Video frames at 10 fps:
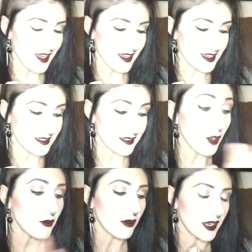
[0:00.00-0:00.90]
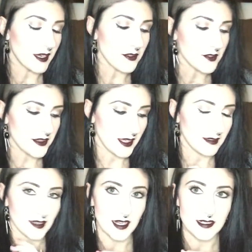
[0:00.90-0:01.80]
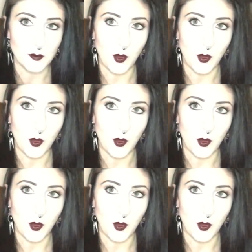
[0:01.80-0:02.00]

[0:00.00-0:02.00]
Uh, oh, another thing that I did